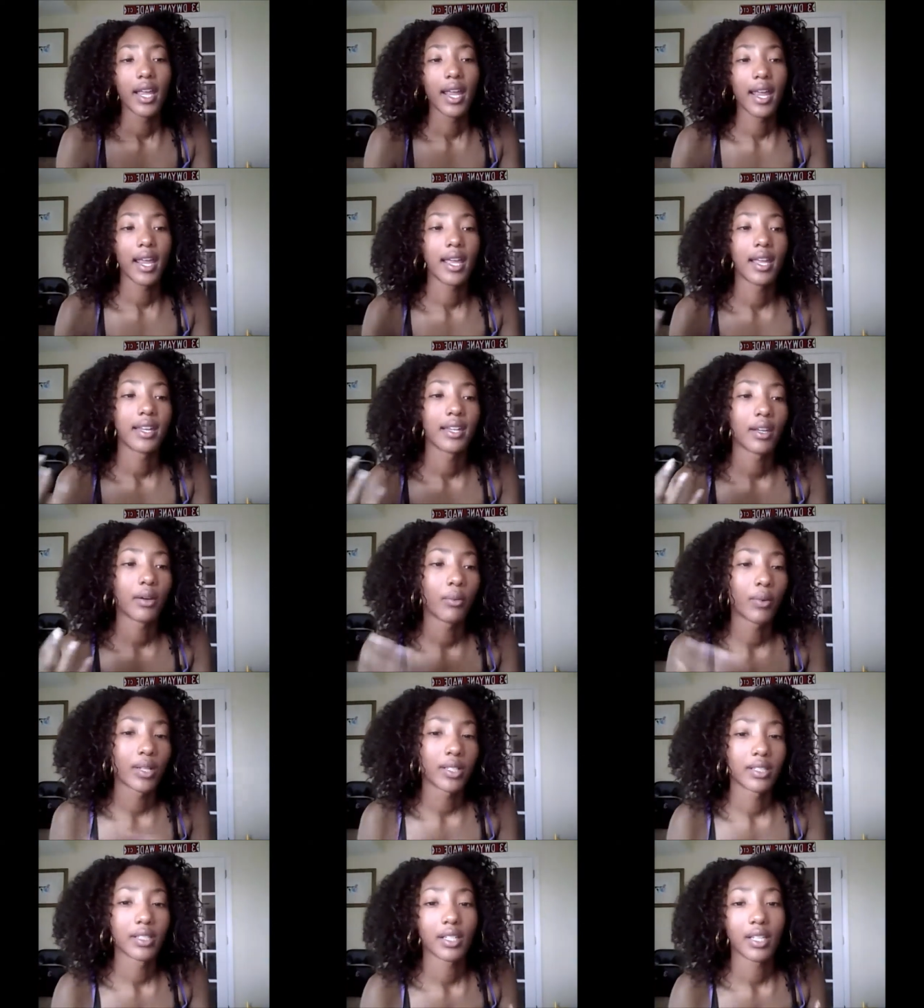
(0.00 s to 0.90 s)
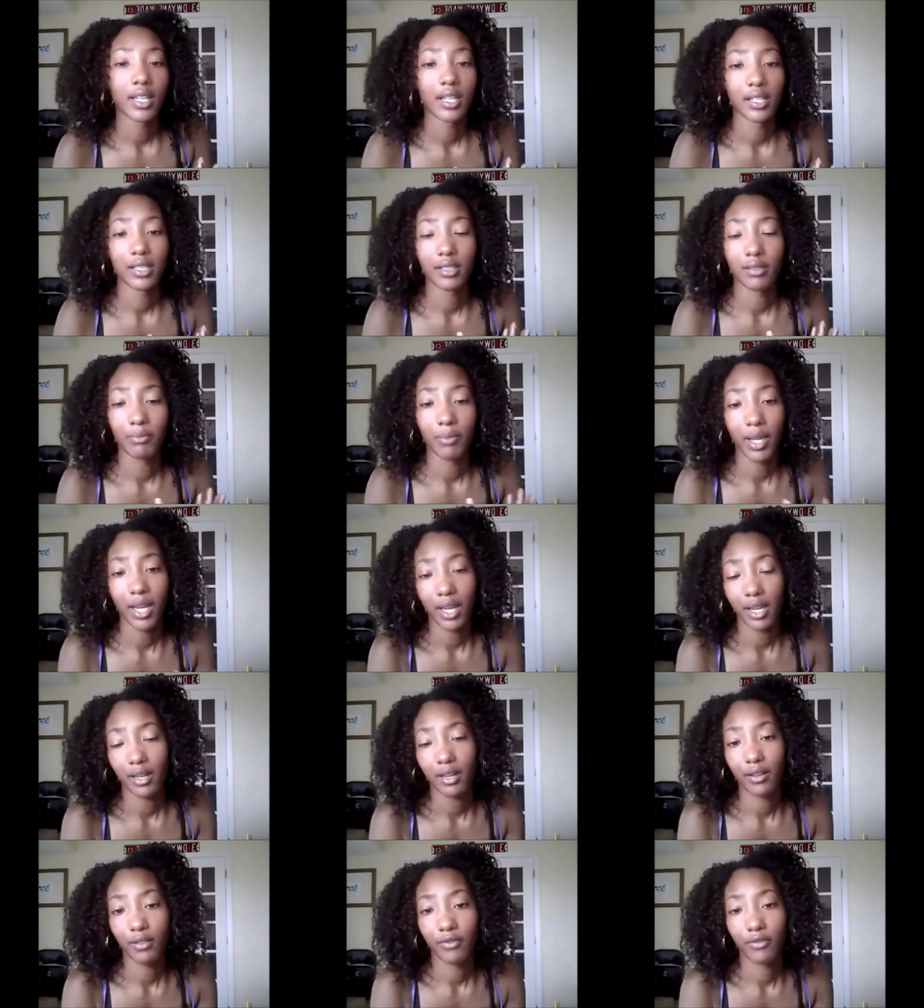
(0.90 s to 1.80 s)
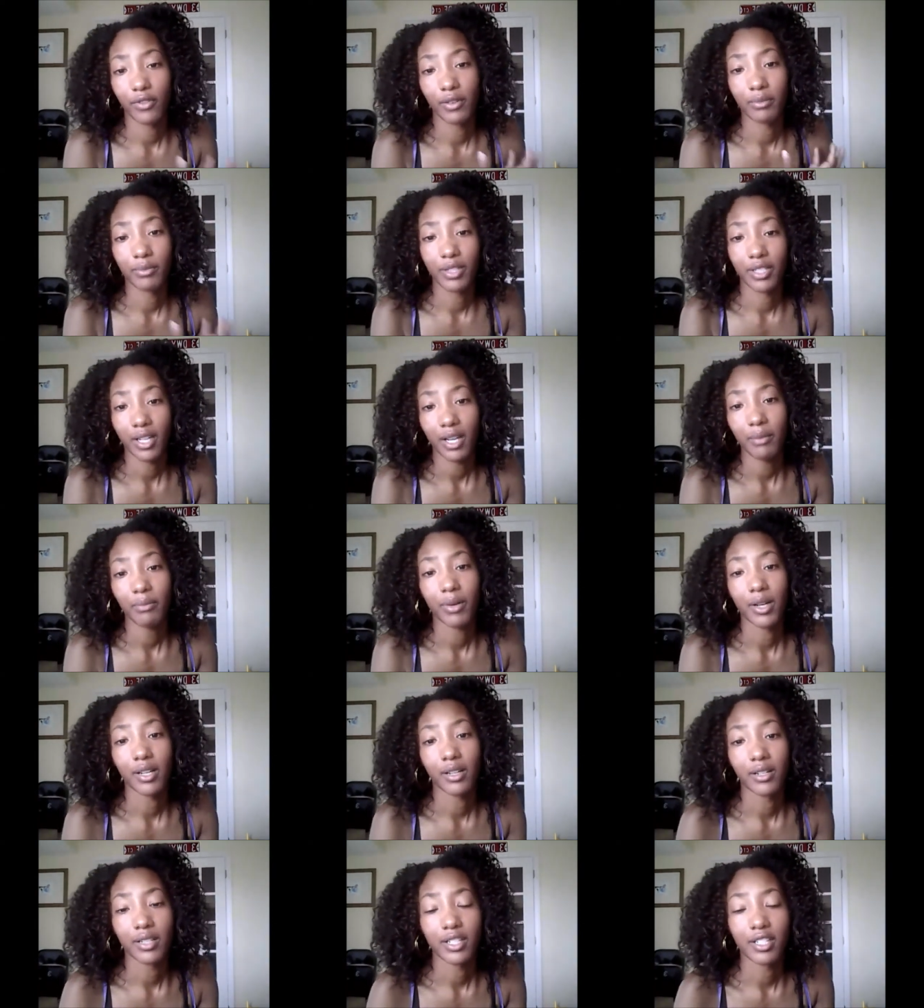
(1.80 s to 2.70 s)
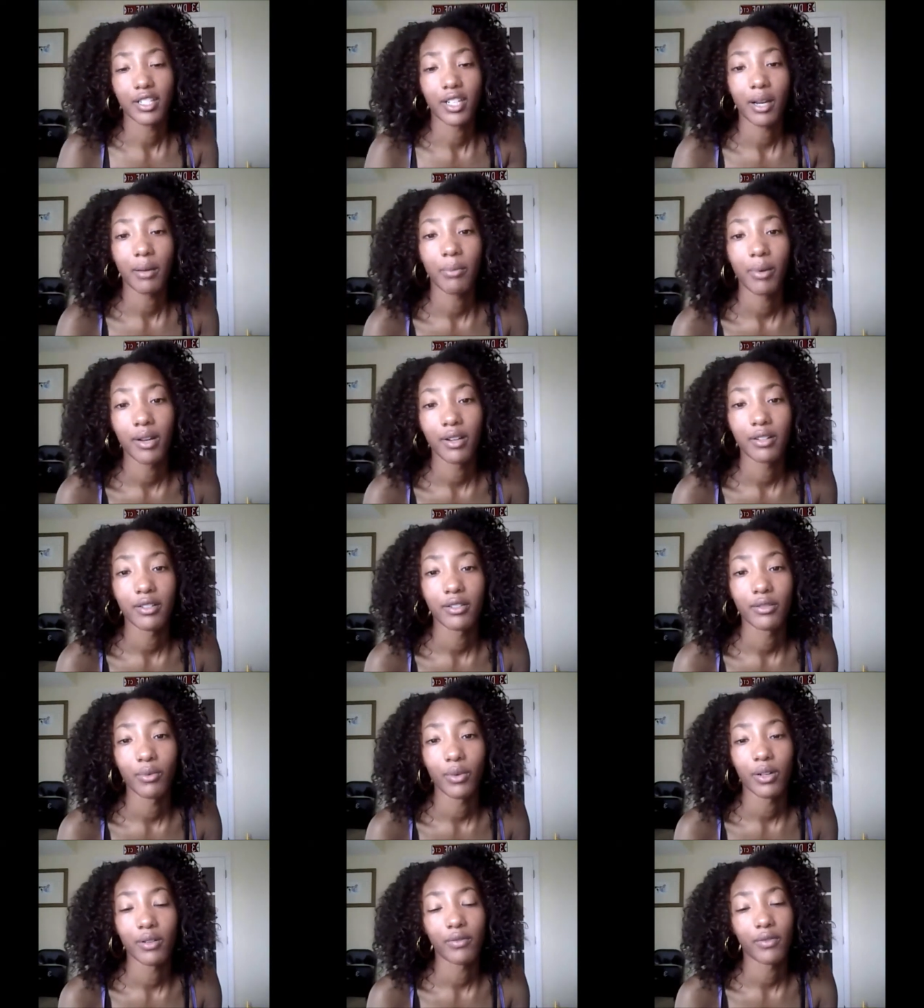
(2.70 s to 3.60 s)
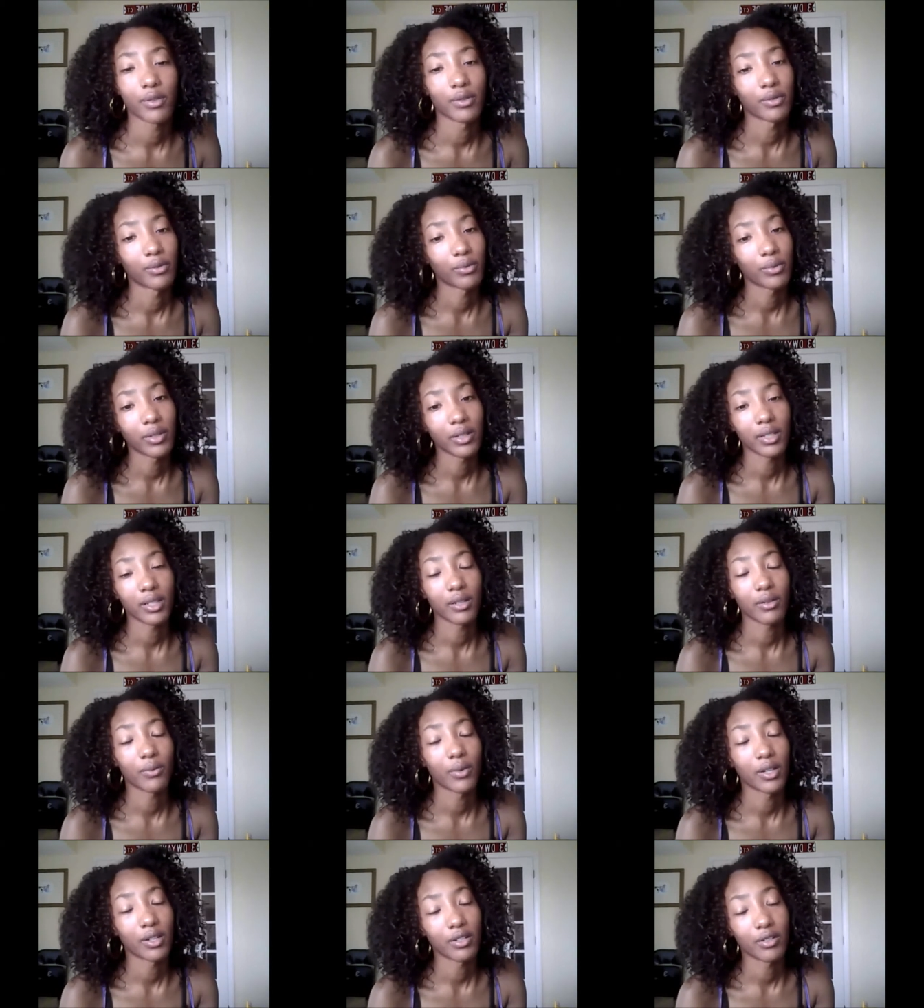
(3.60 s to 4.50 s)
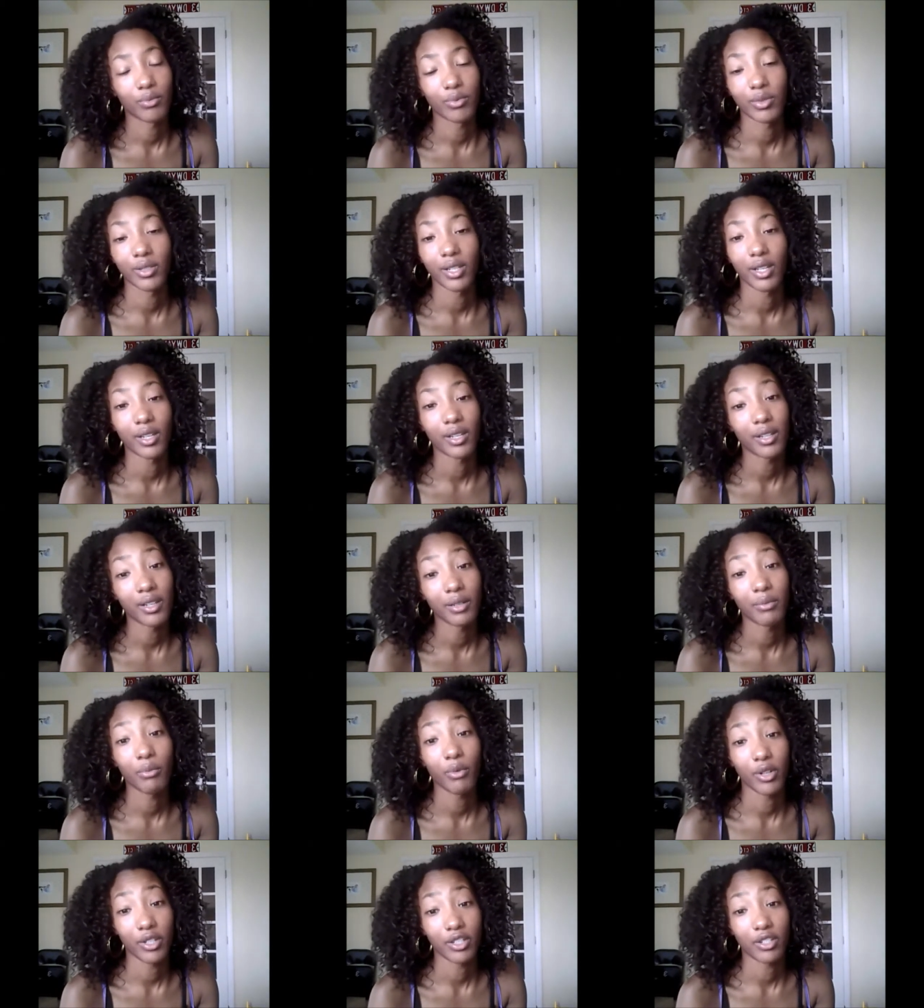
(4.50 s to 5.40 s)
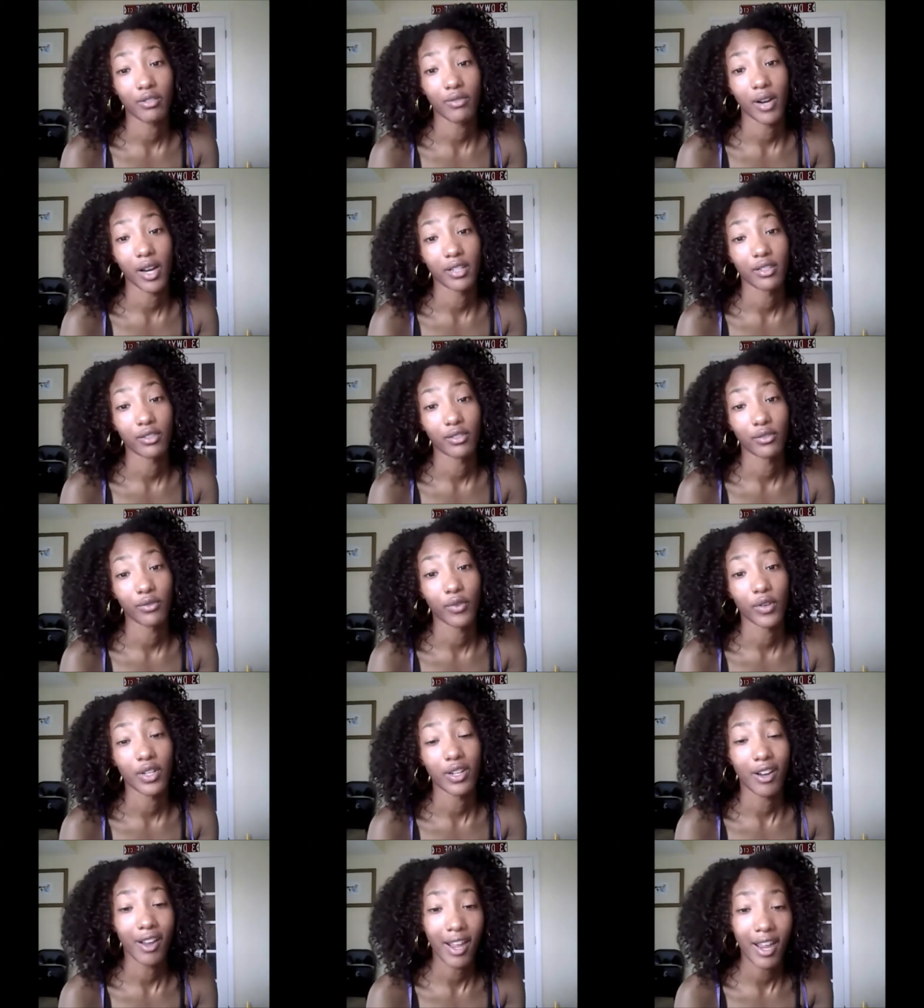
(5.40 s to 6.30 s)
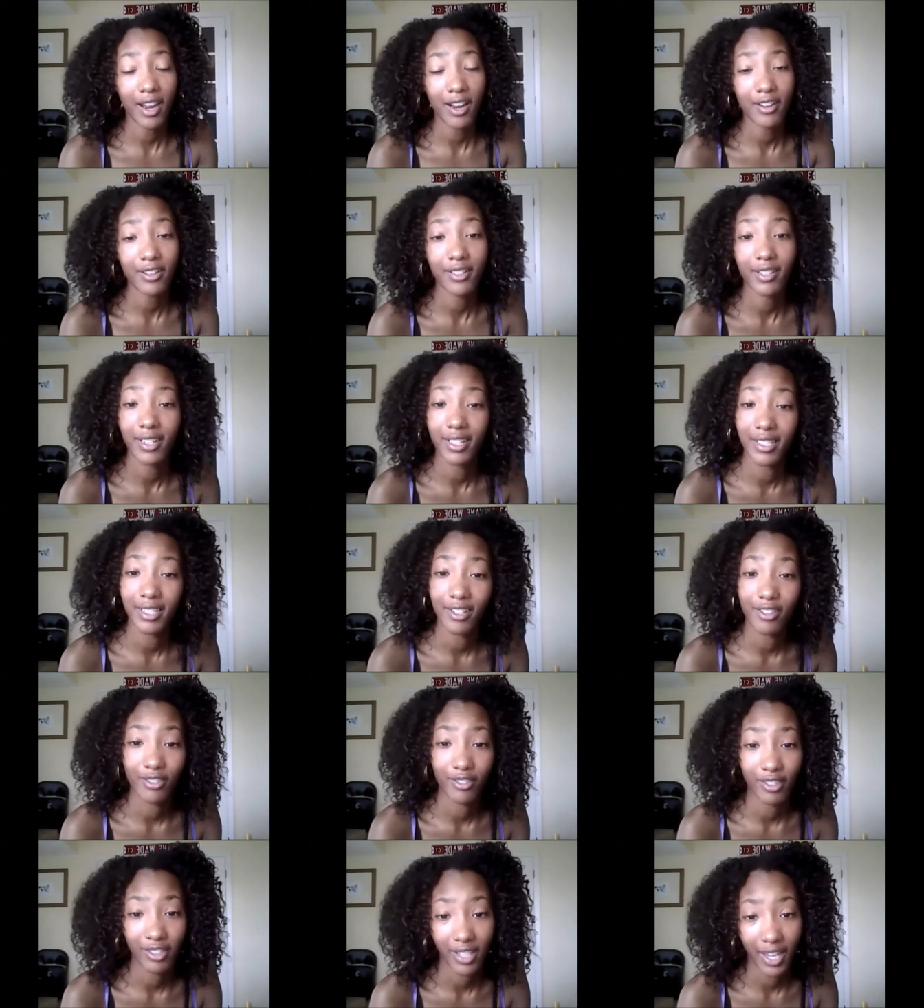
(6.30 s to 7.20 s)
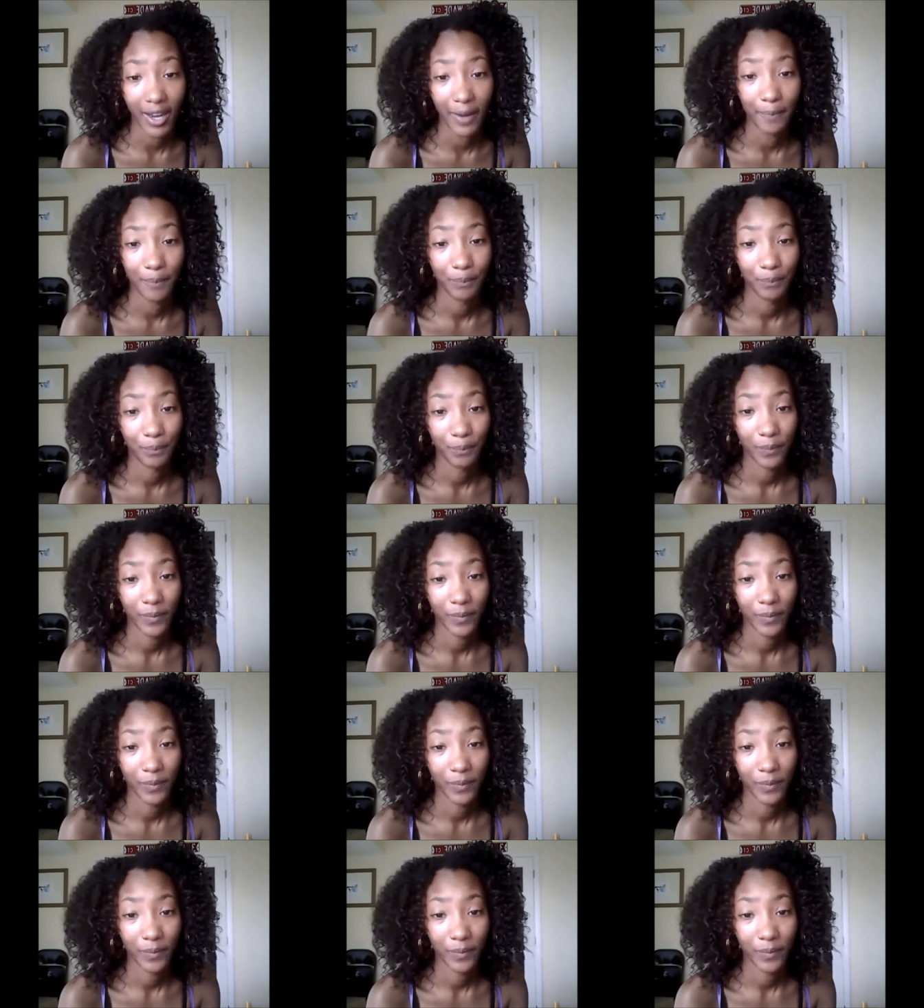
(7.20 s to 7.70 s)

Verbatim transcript: And once again, it's made from shea butter, and shea butter is one of those really 100% good moisturizers for your hair and your skin.